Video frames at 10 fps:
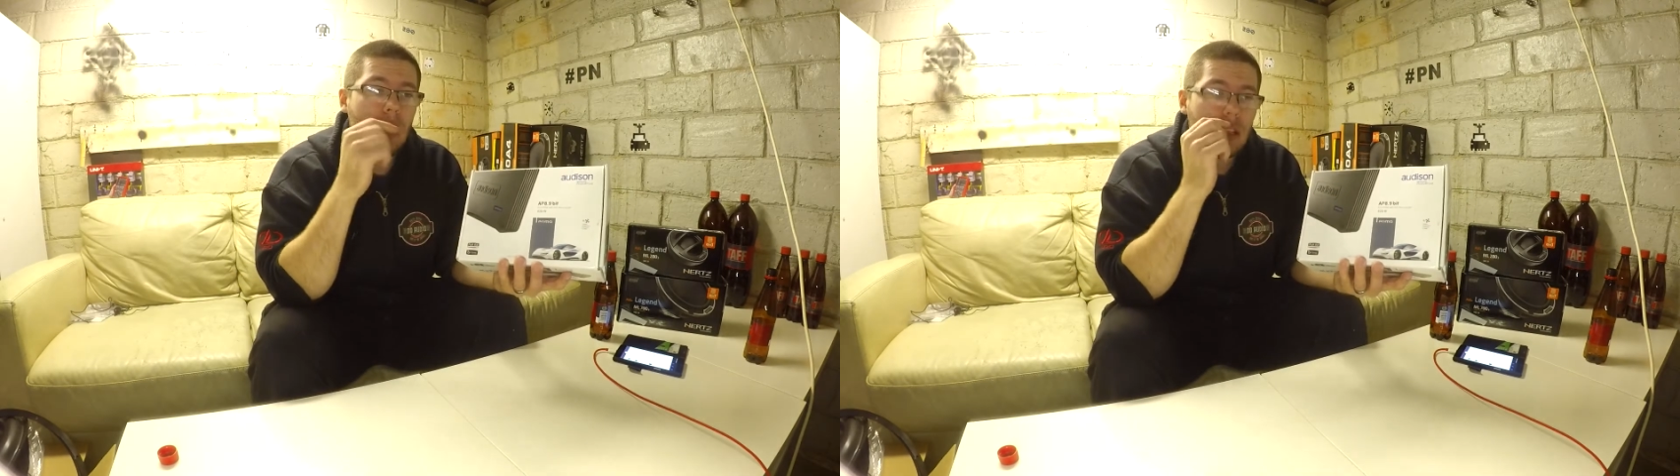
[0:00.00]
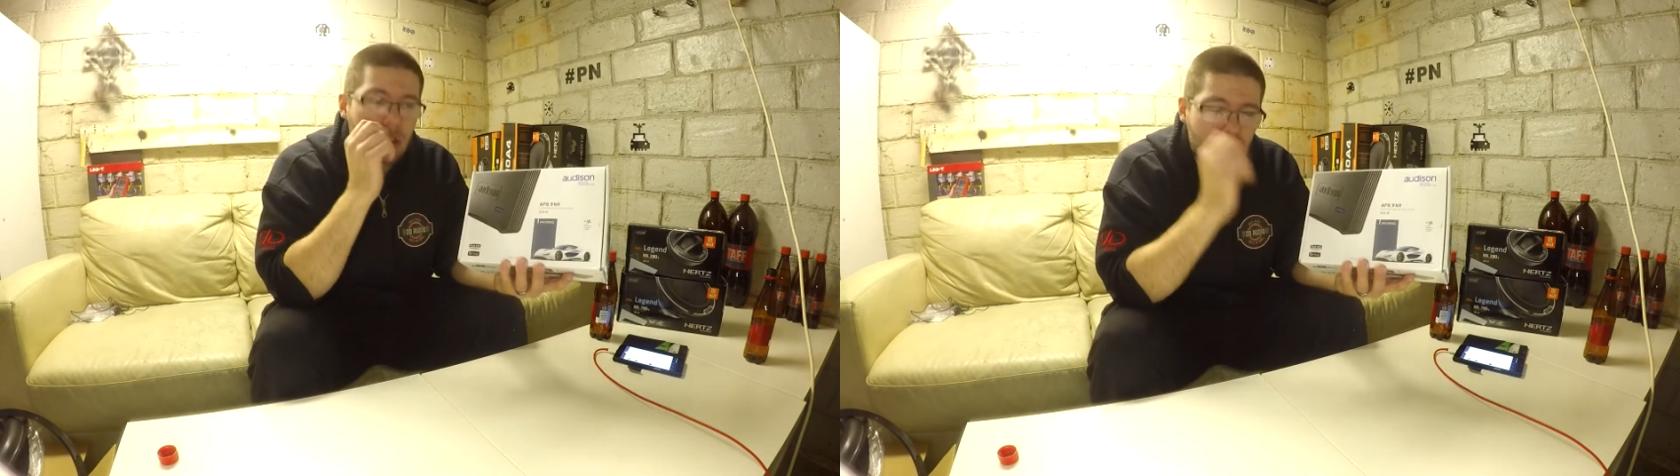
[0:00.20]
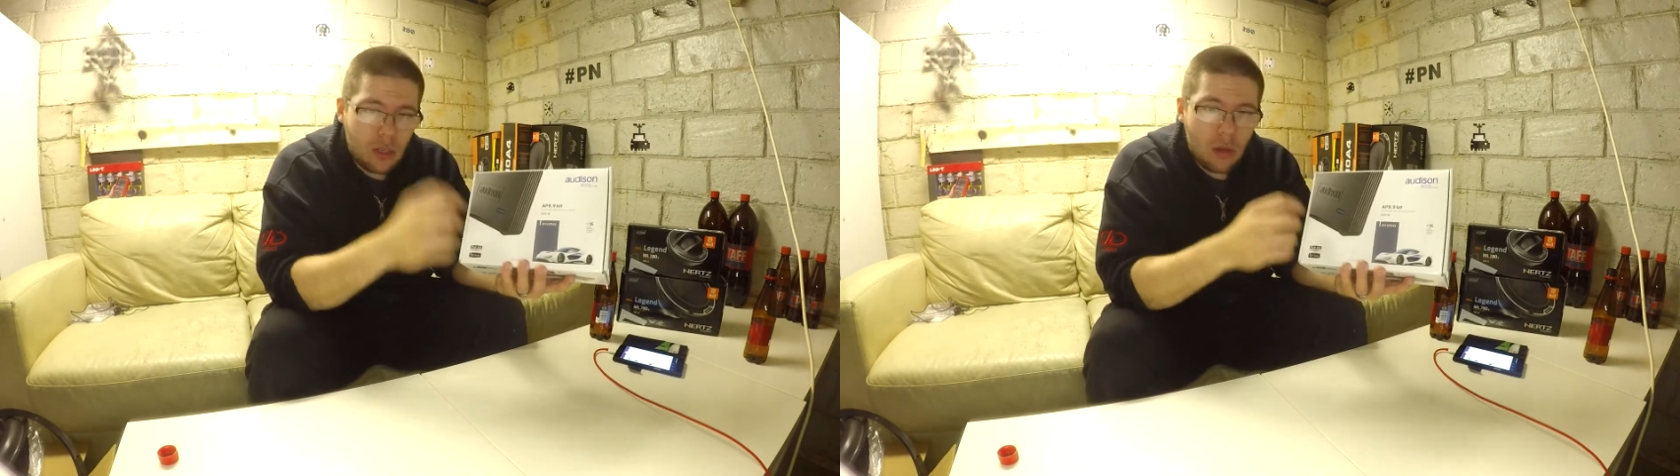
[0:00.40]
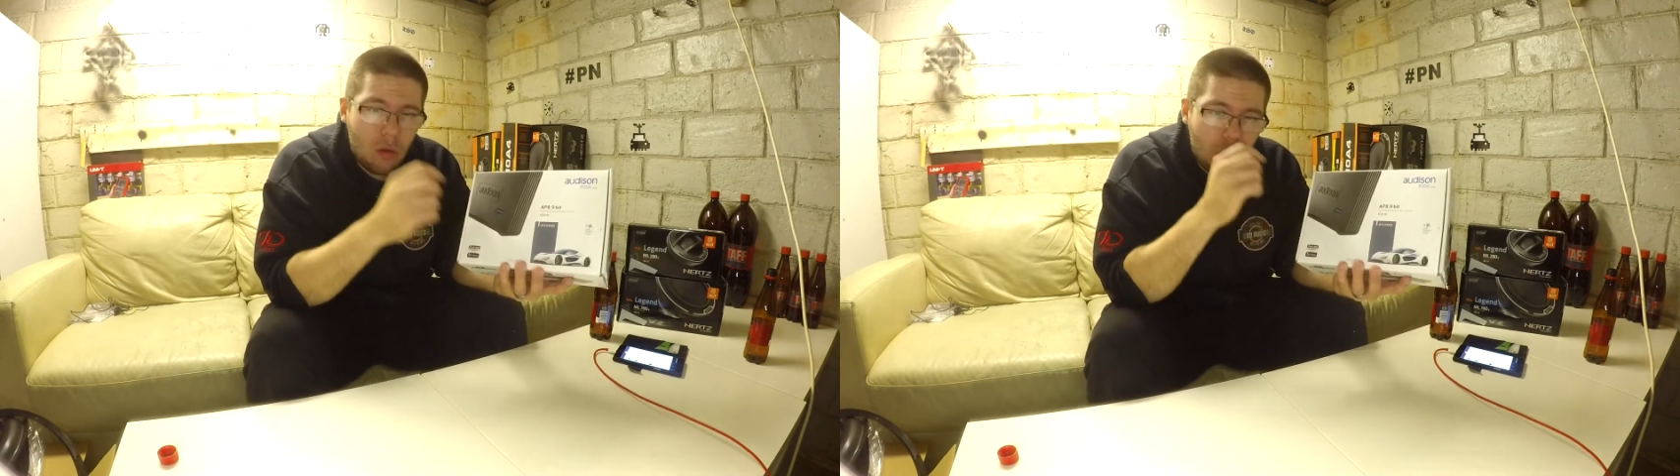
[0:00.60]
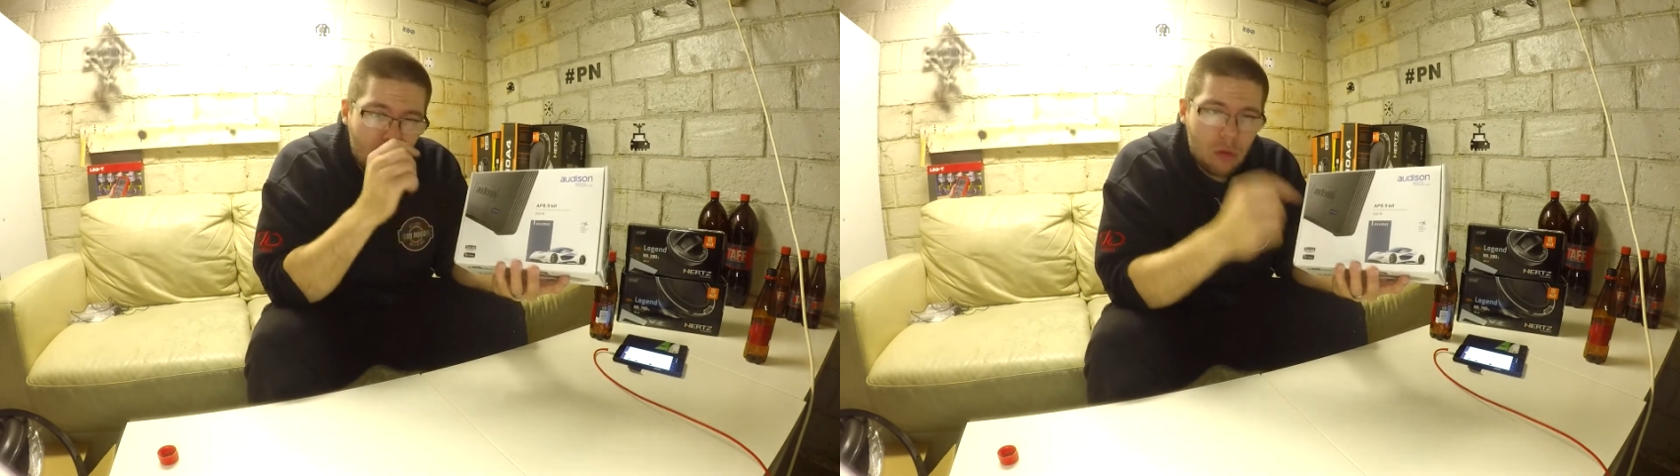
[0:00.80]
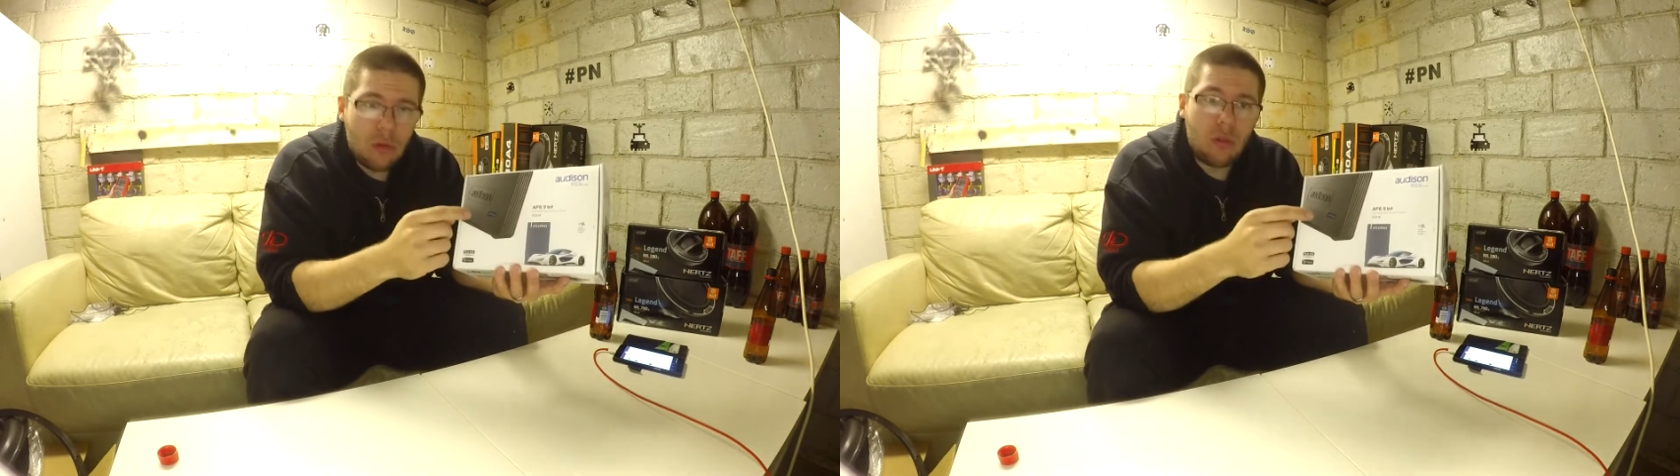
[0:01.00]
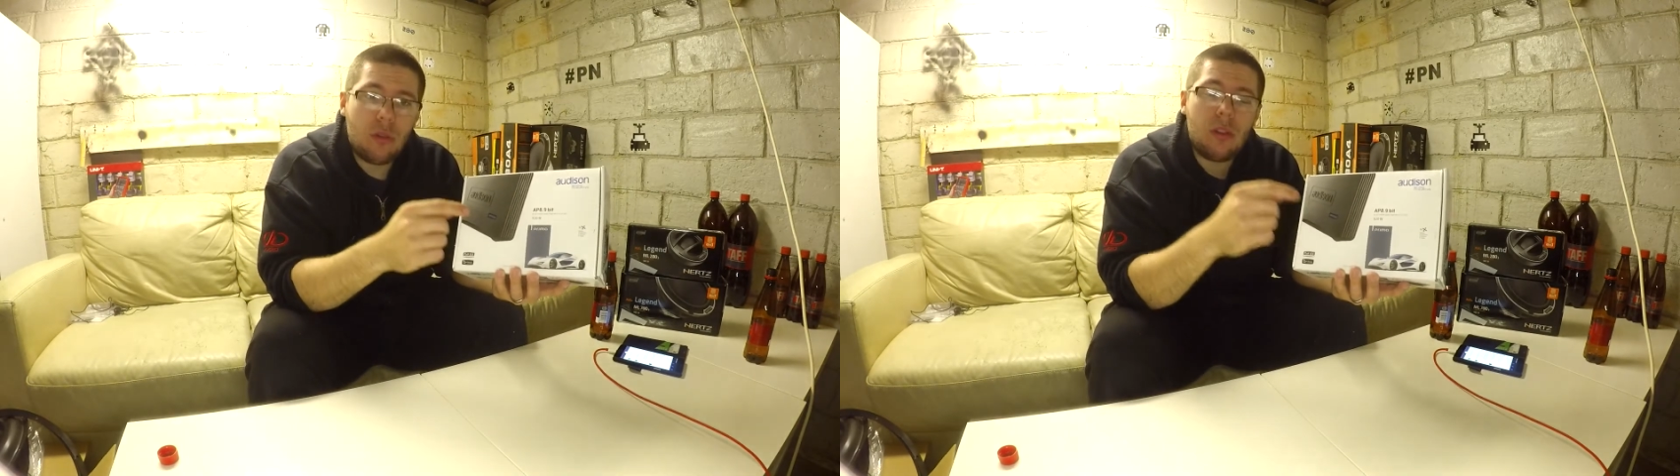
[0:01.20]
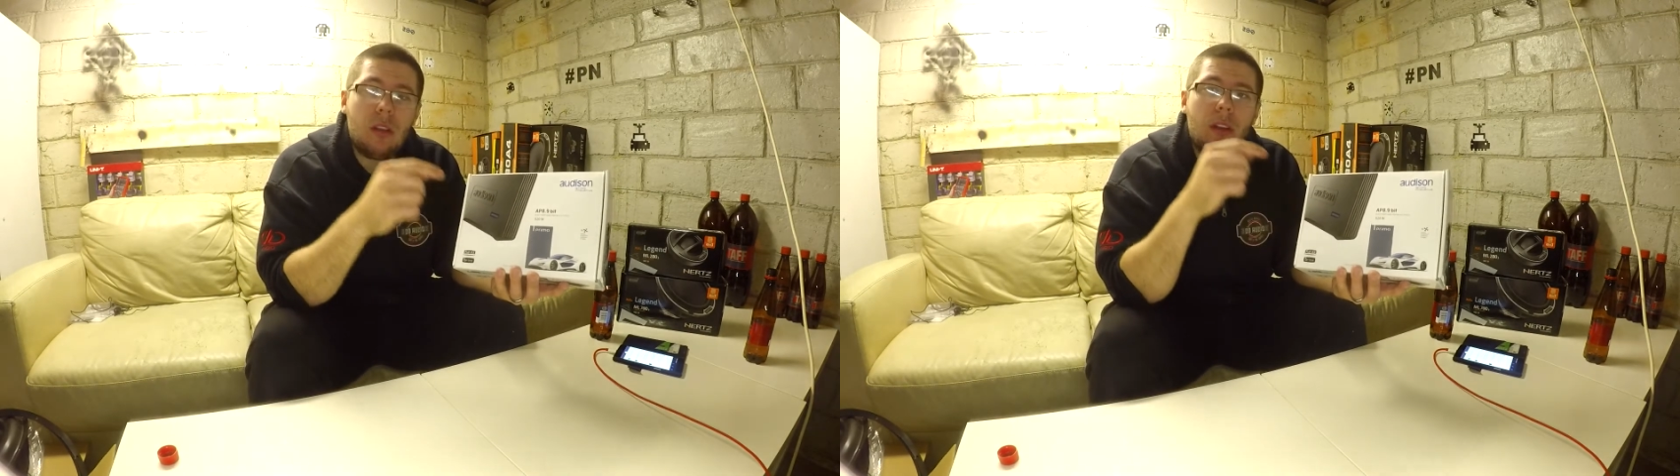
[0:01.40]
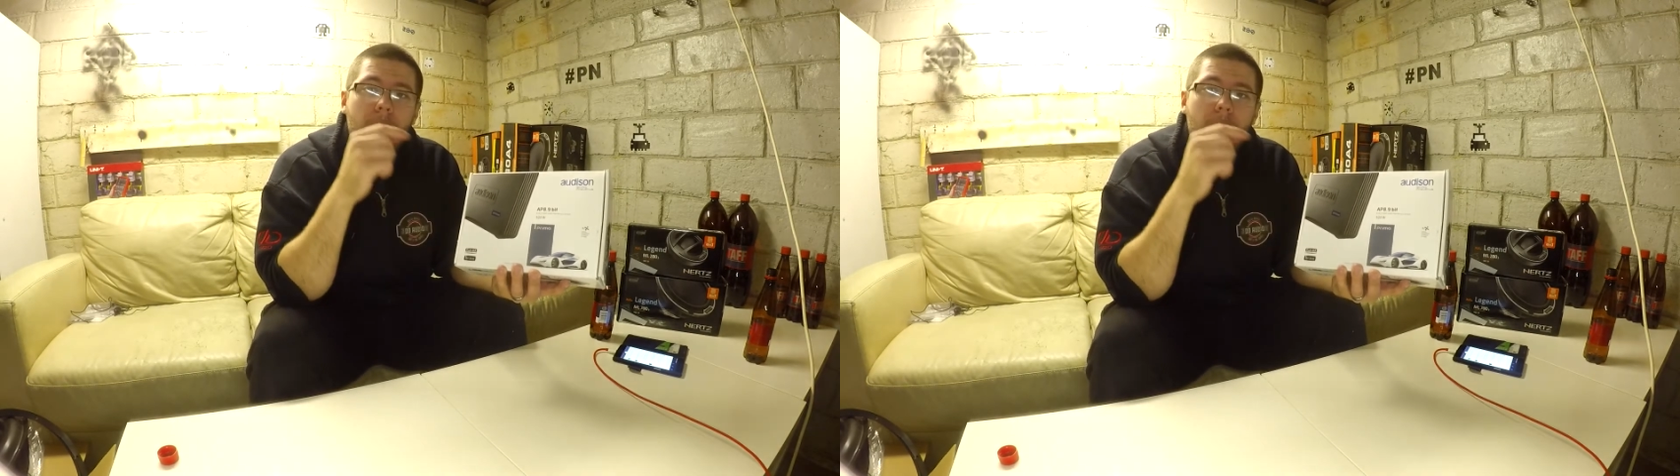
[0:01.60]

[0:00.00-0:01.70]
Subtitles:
so good